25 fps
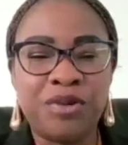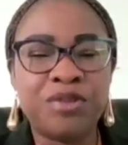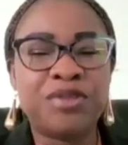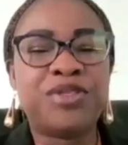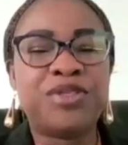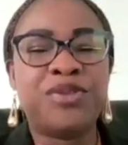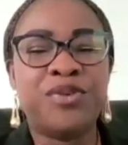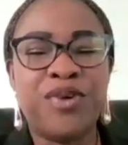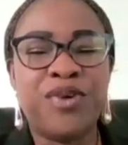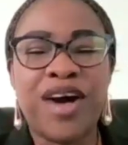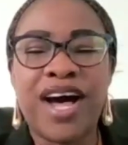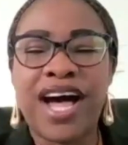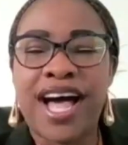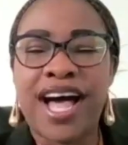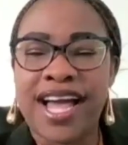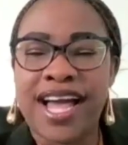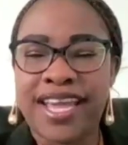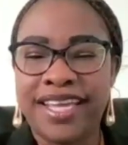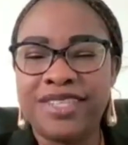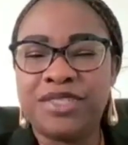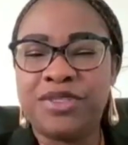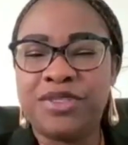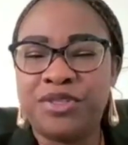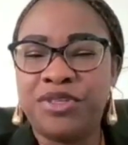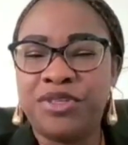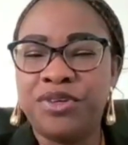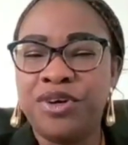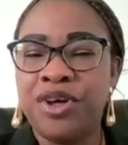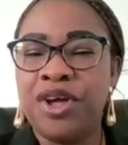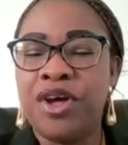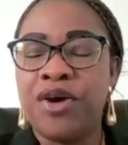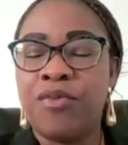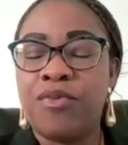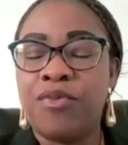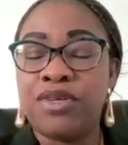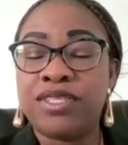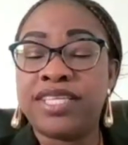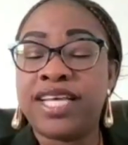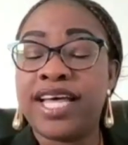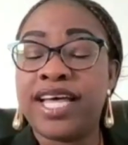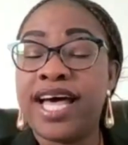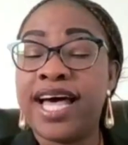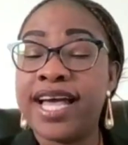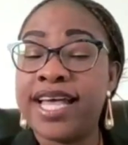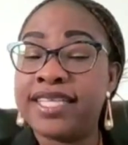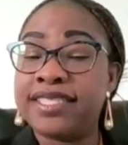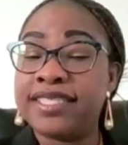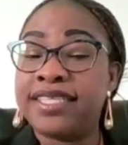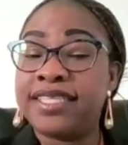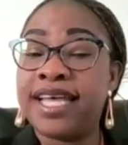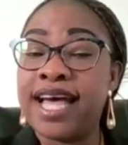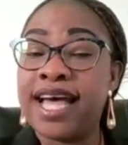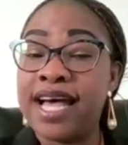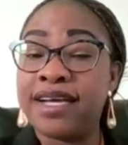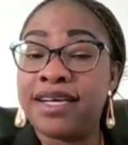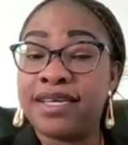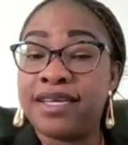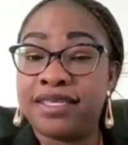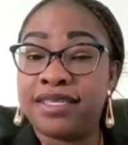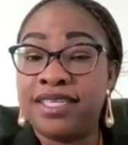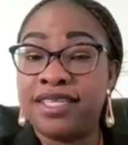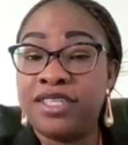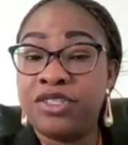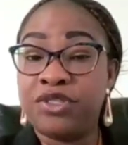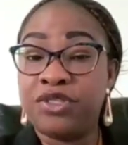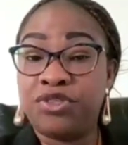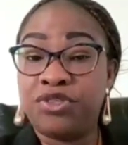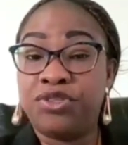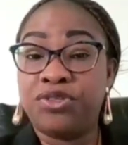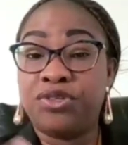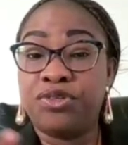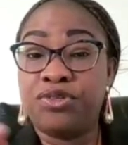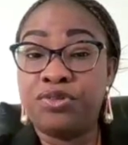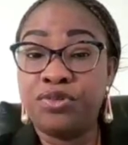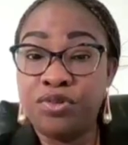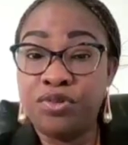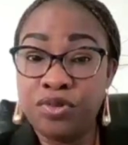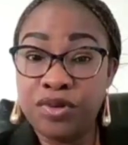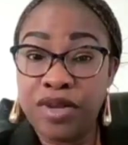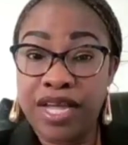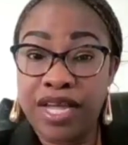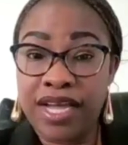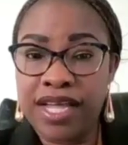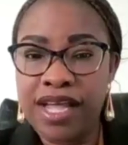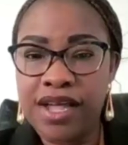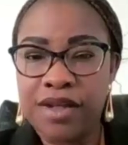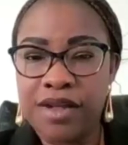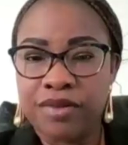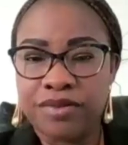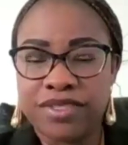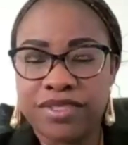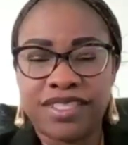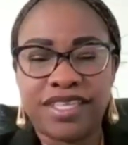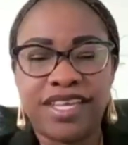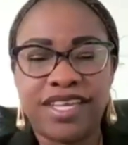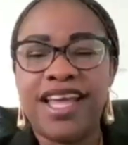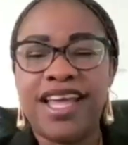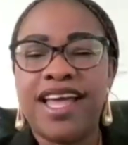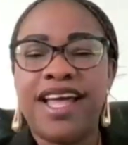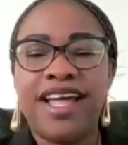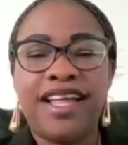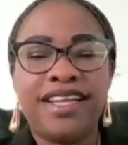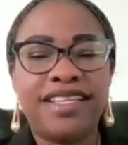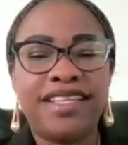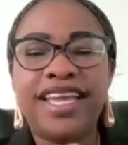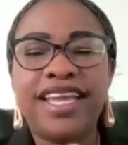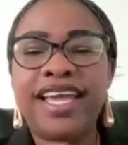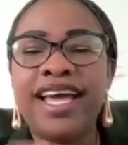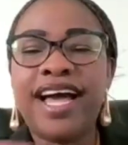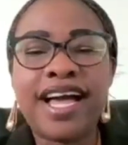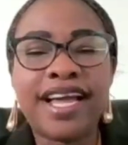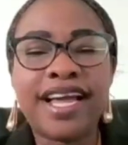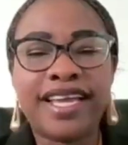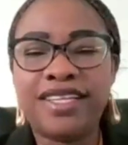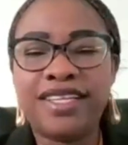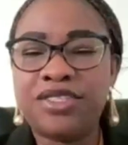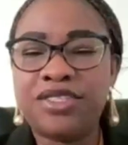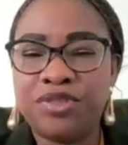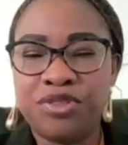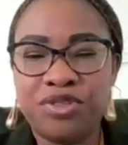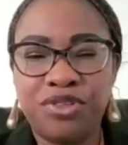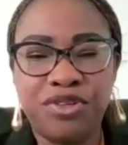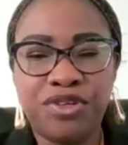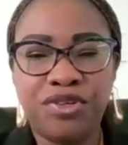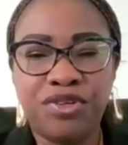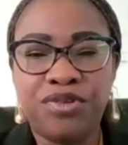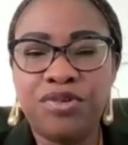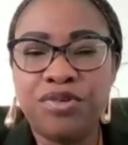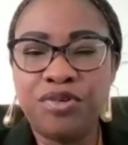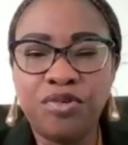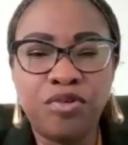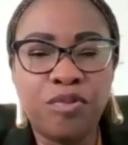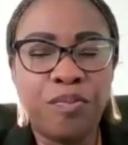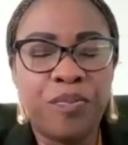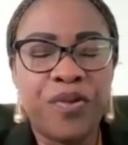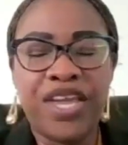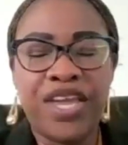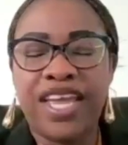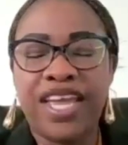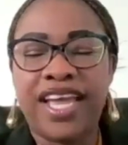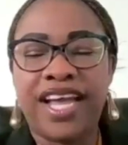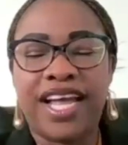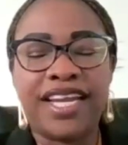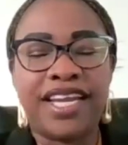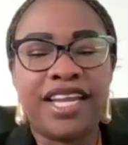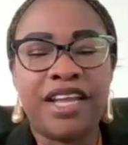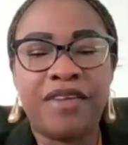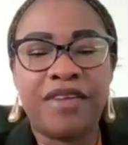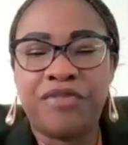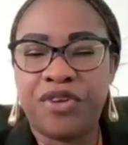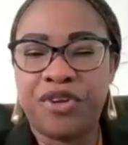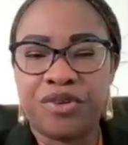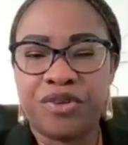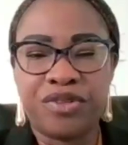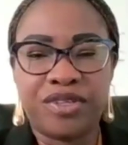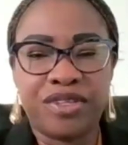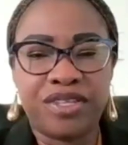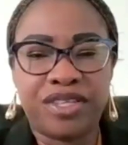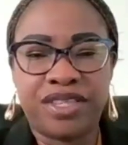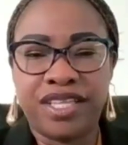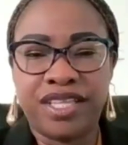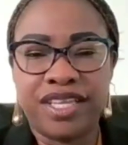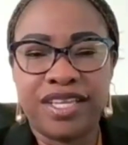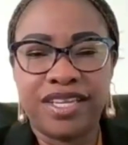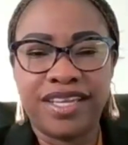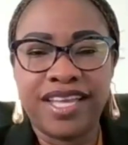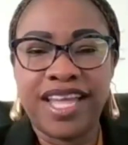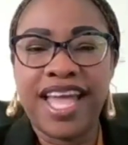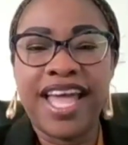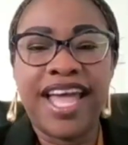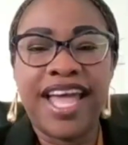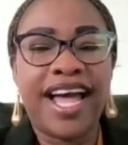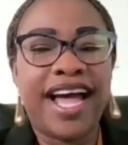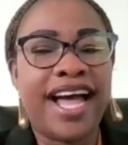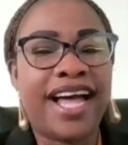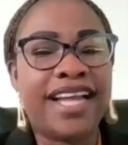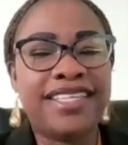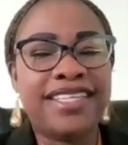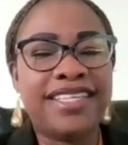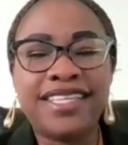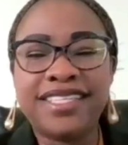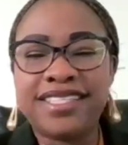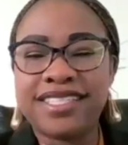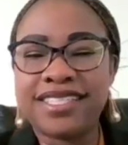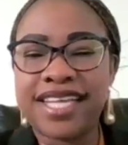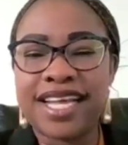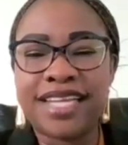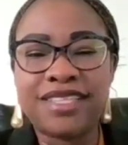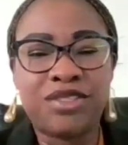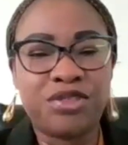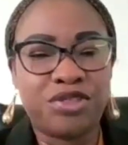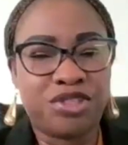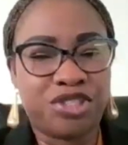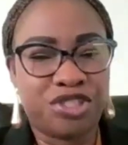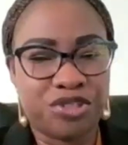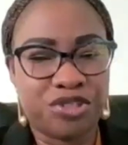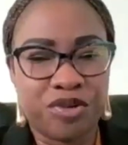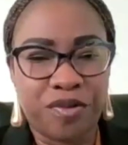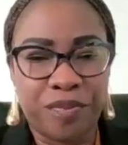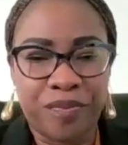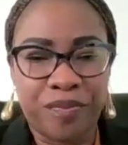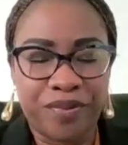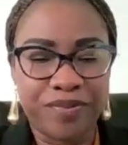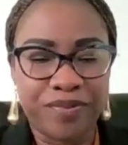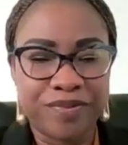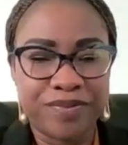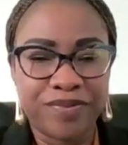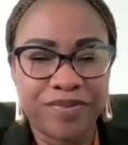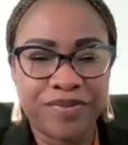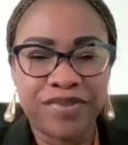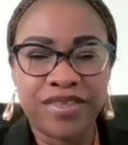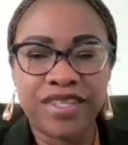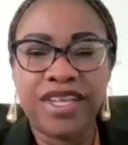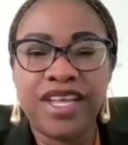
can also hack into you. Once hackers hack into your Google account, they hack into your Google Pay and every other thing, and they start to shop.